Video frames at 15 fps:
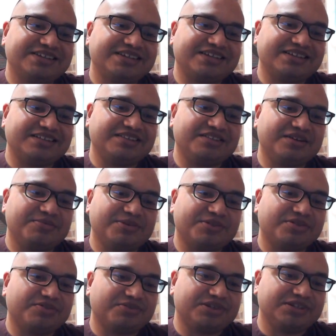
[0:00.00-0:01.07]
And number
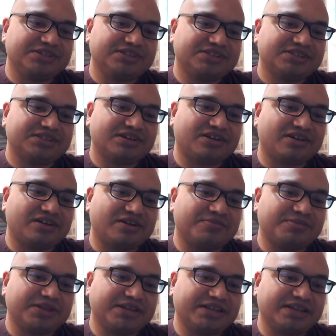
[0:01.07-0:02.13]
threes are
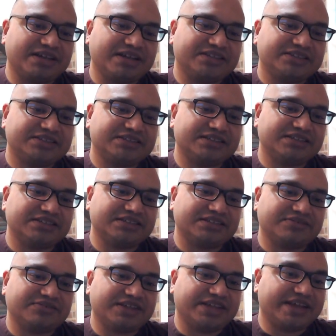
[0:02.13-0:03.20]
play last, and
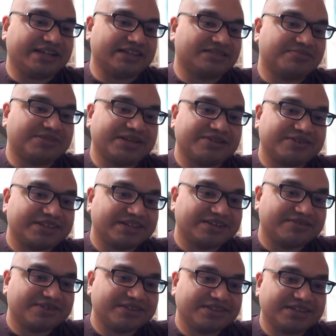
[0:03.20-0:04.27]
if they had to play with
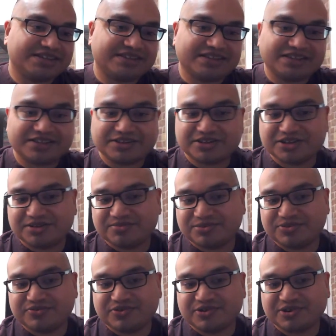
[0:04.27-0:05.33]
anyone, they couldn't
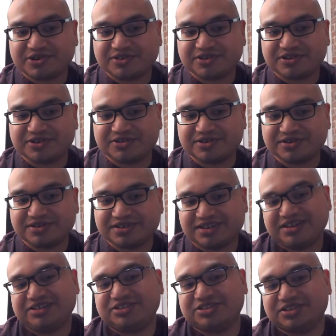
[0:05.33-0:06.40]
move forward on their own
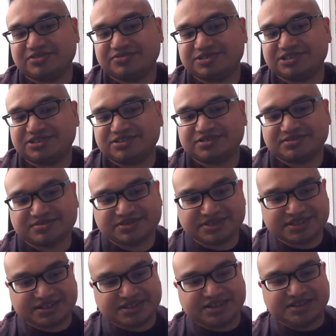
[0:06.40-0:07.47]
initiatives.
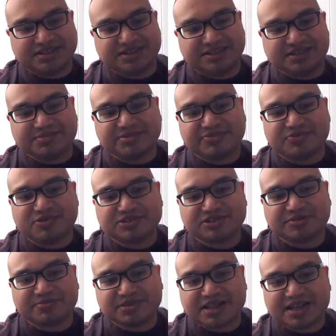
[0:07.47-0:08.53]
Number fours are
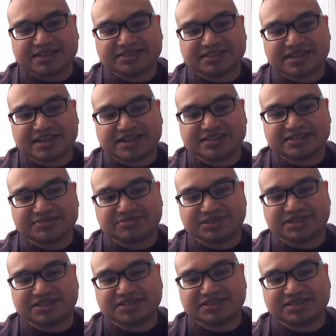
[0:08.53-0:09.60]
blast last
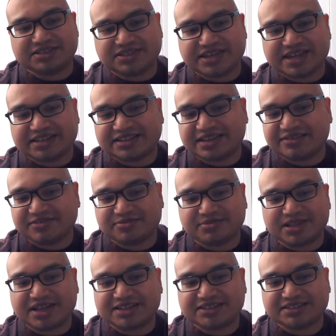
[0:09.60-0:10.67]
because if they had to ever
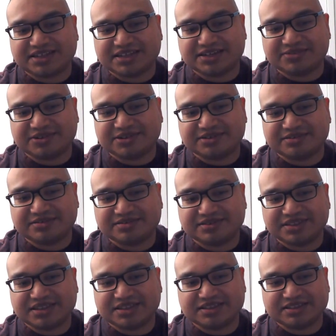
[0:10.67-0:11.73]
blast to anyone,
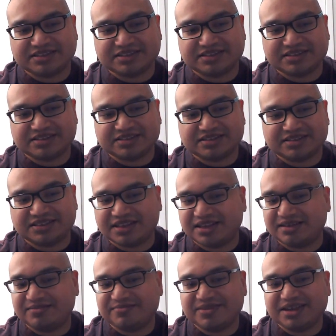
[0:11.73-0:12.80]
then
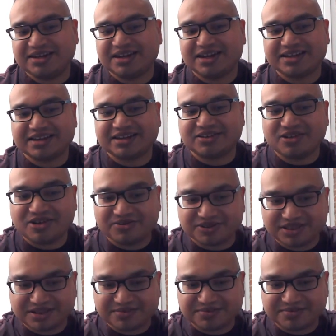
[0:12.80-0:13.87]
they may not get along with
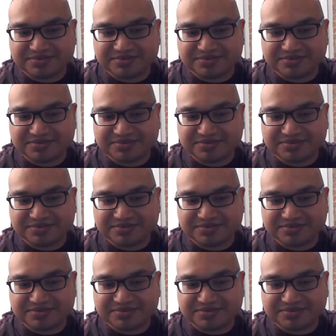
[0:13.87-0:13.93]
them.